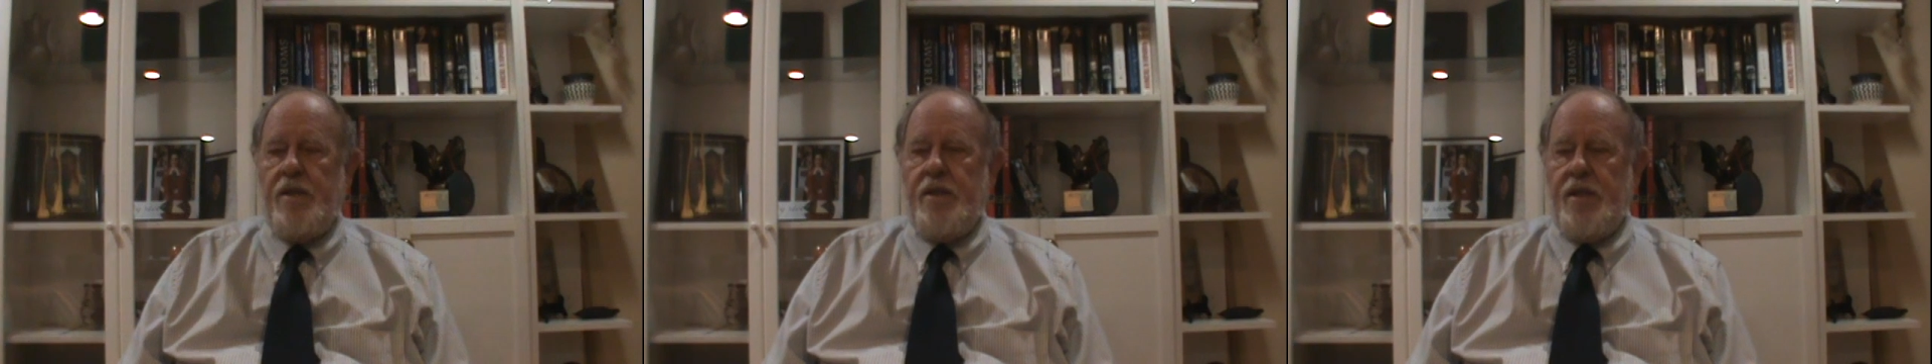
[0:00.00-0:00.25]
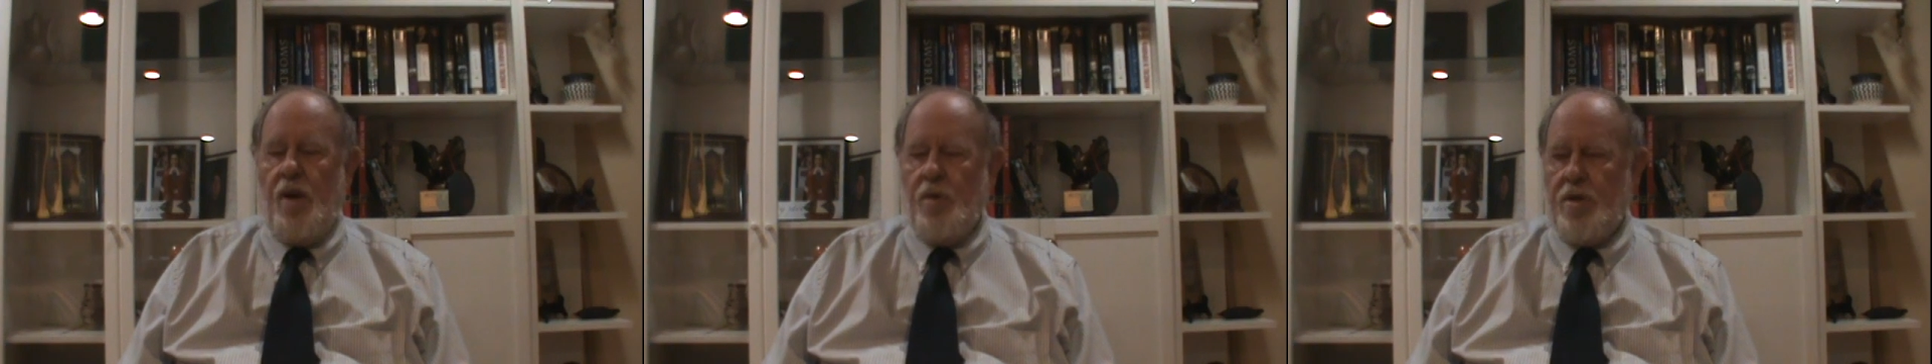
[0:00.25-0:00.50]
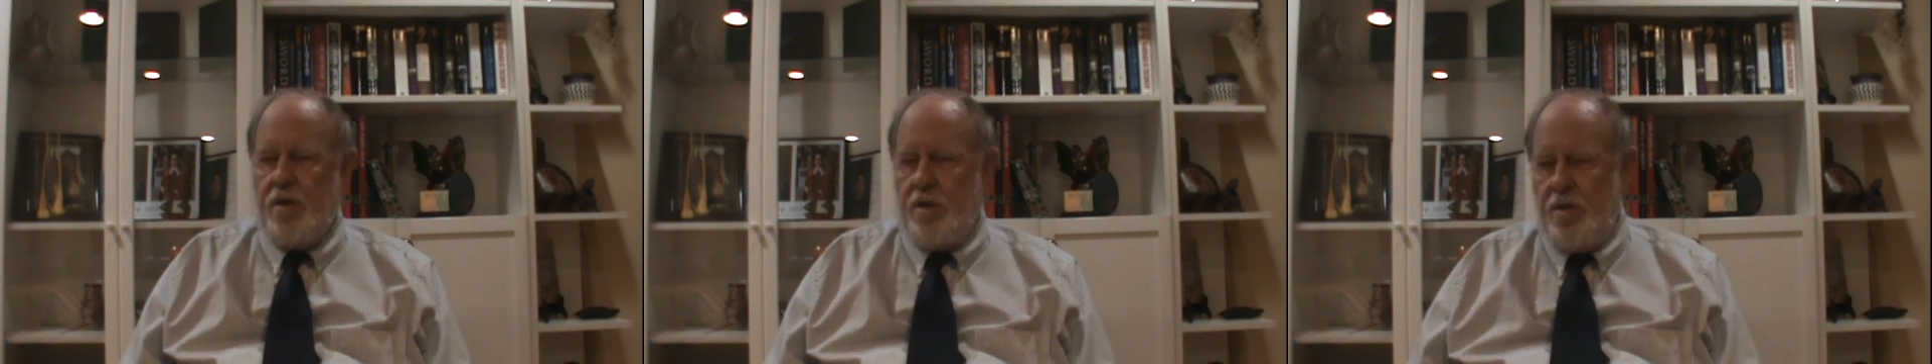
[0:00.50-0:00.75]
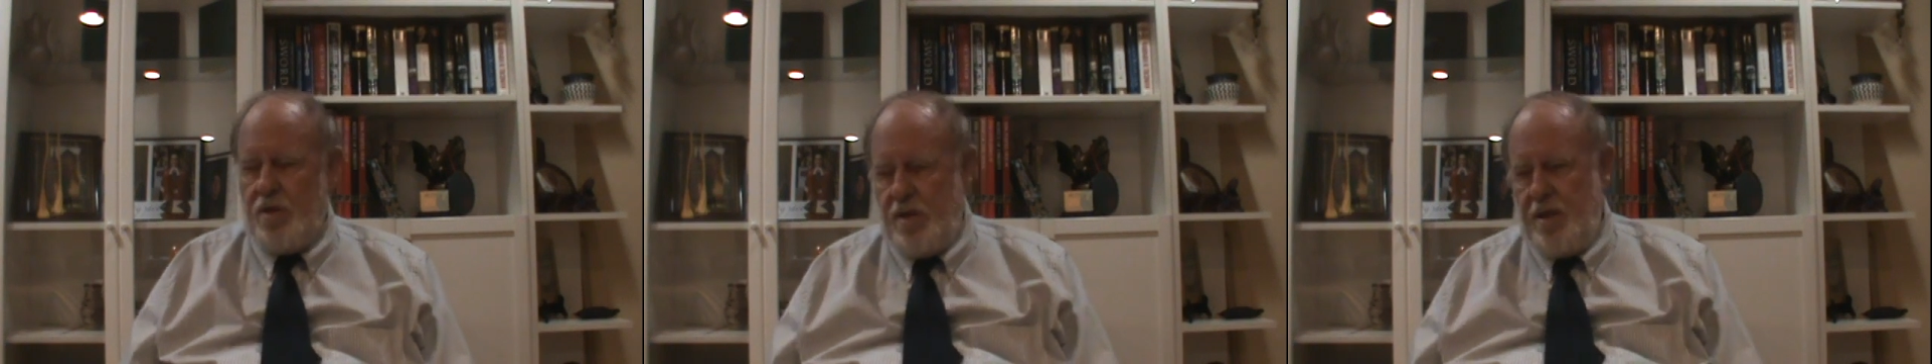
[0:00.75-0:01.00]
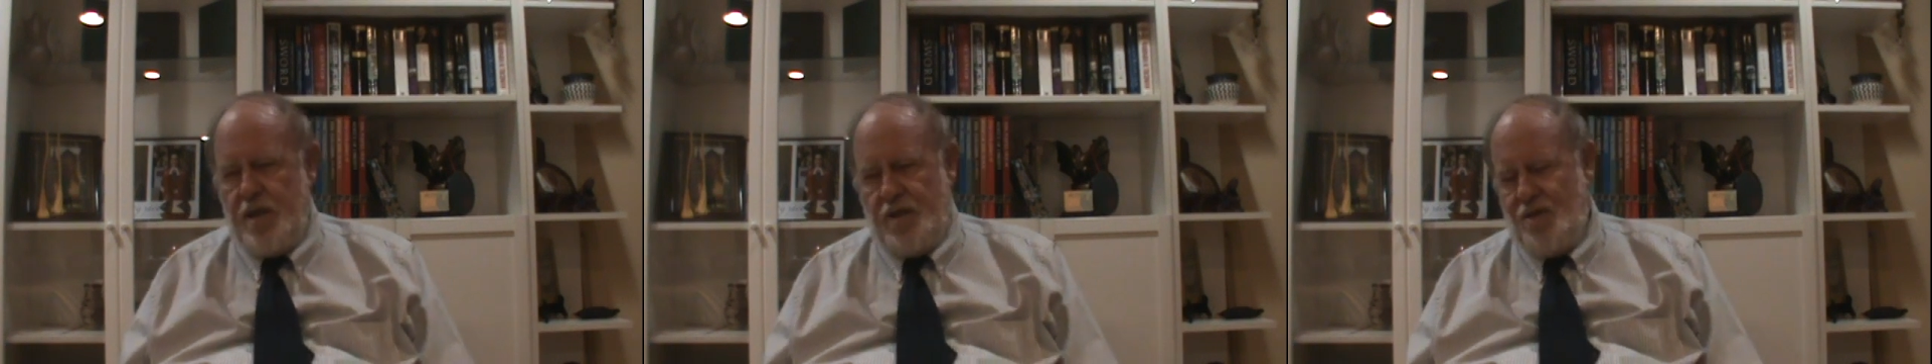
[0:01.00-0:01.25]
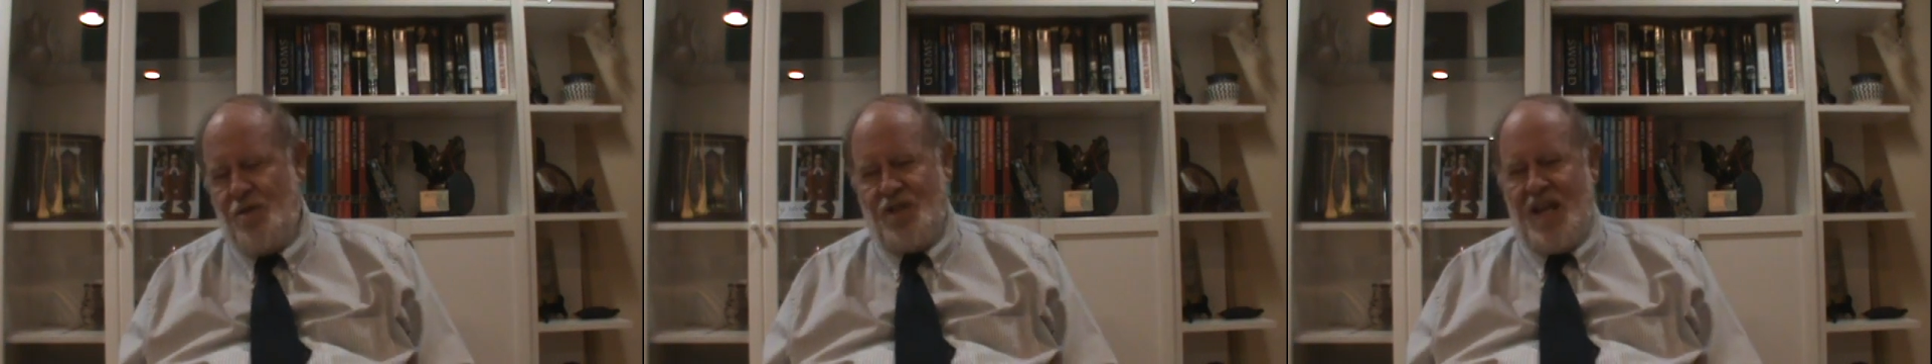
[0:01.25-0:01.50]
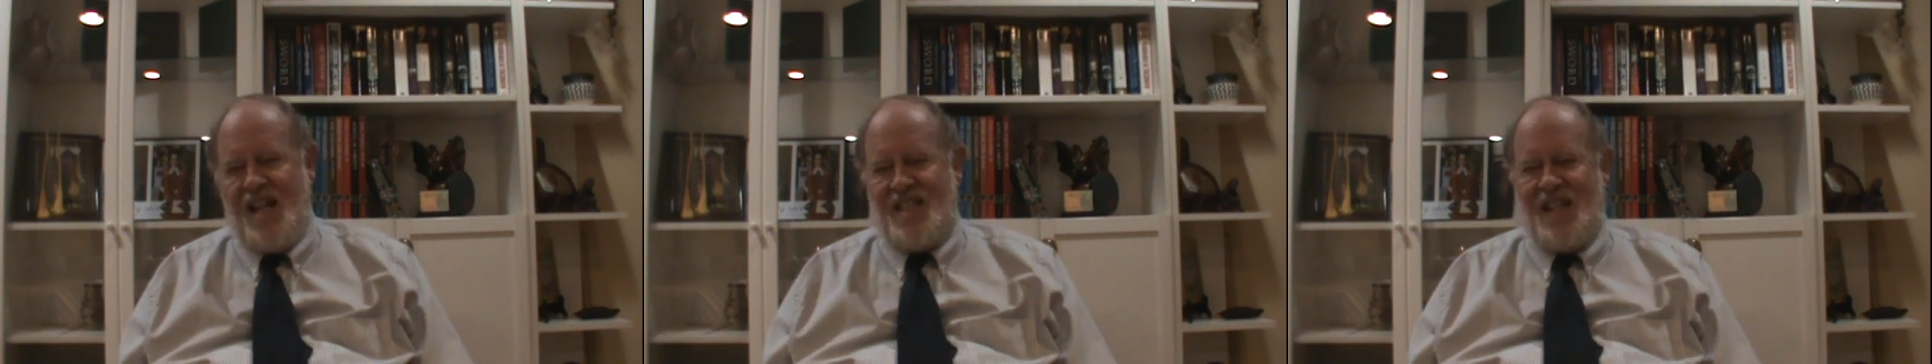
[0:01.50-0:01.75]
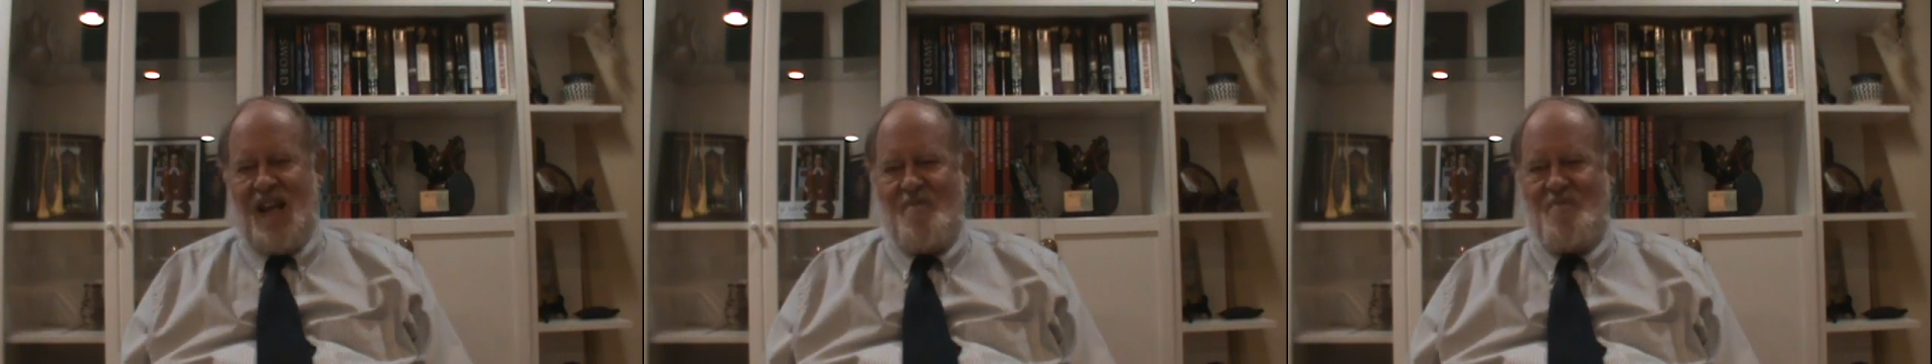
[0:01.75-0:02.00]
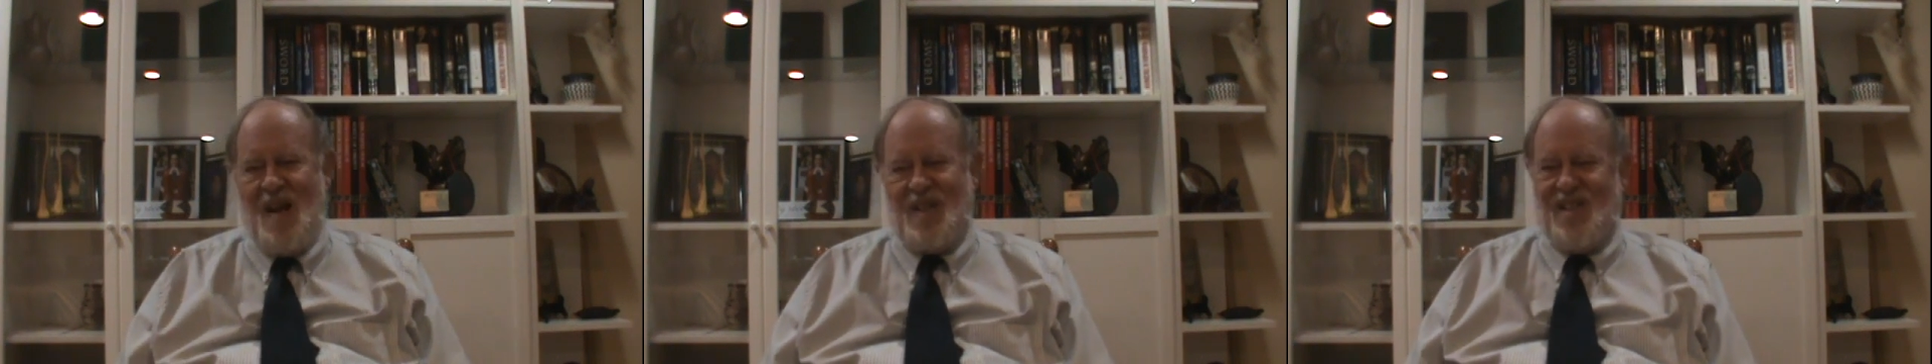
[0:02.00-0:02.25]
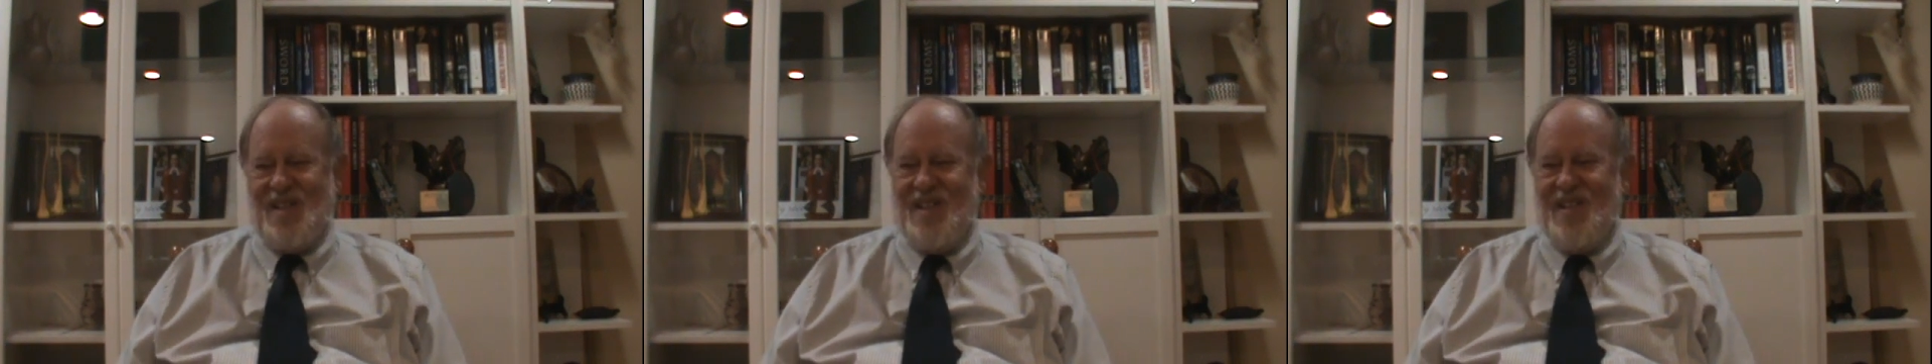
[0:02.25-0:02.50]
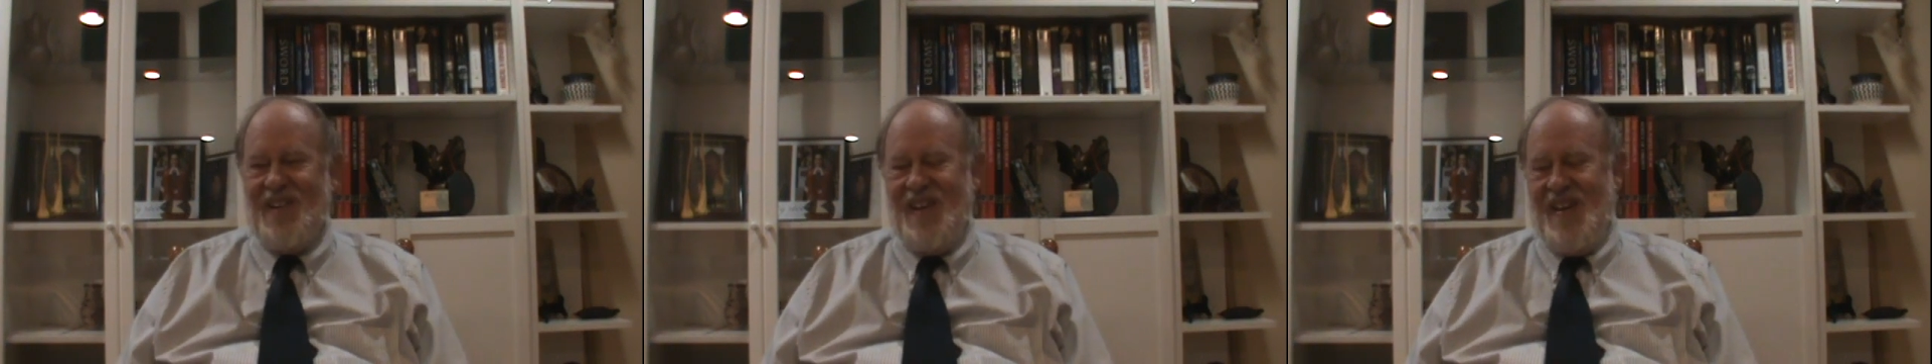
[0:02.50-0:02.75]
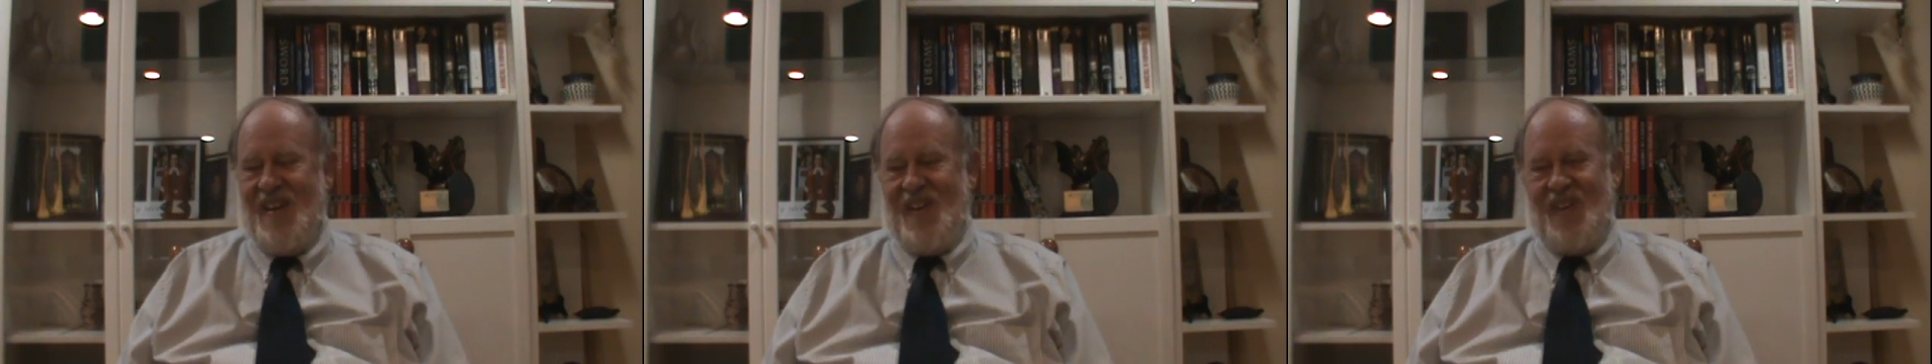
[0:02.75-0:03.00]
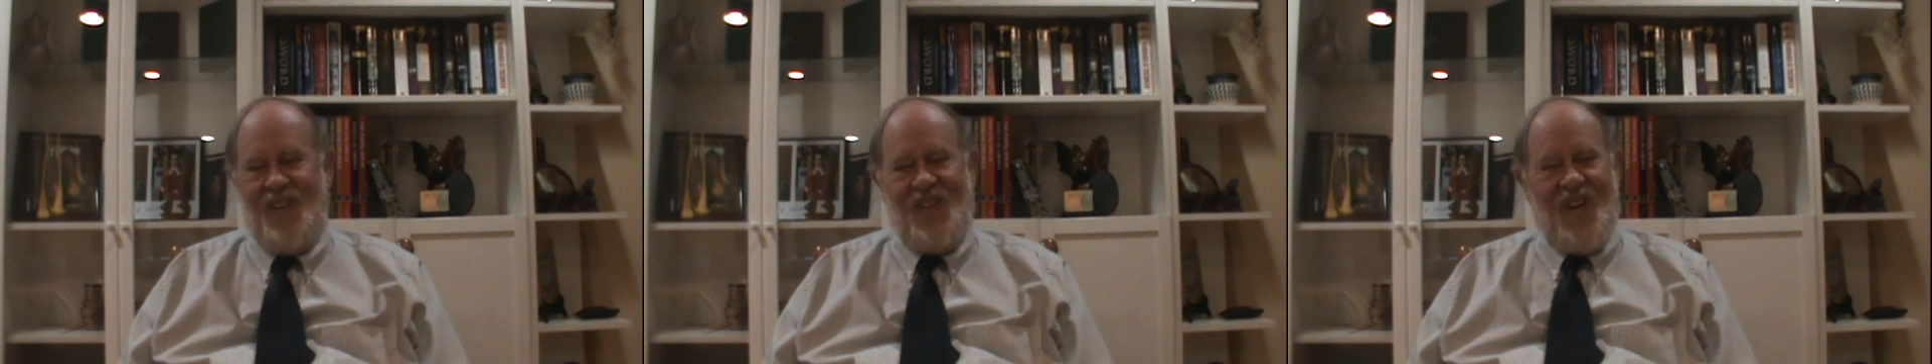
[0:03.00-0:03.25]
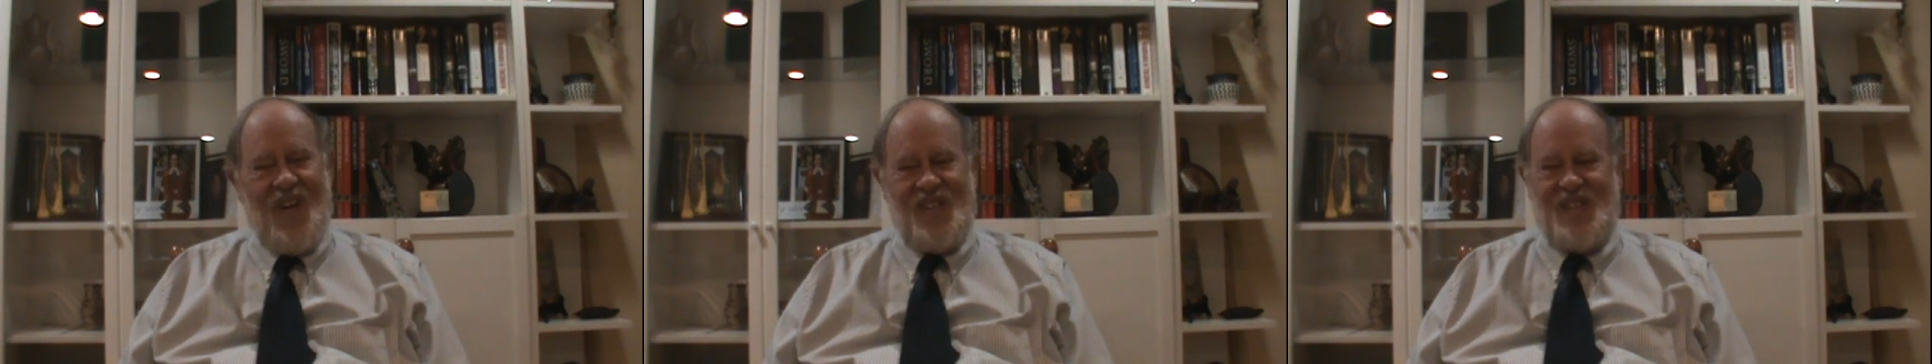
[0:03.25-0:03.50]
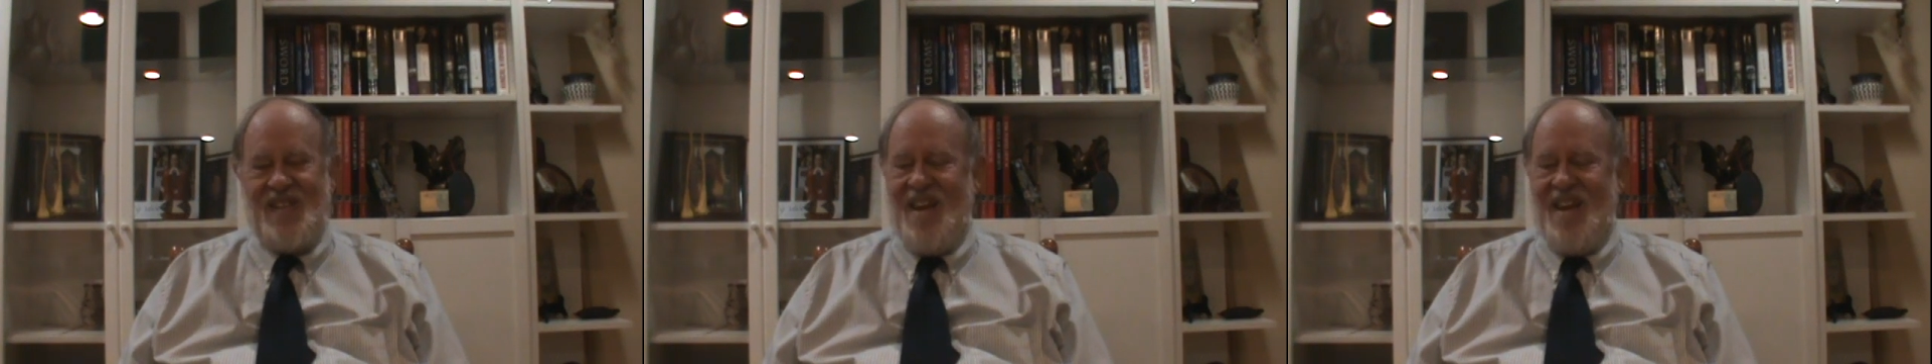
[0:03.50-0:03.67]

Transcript: There were the 2 states that I mentioned to you who are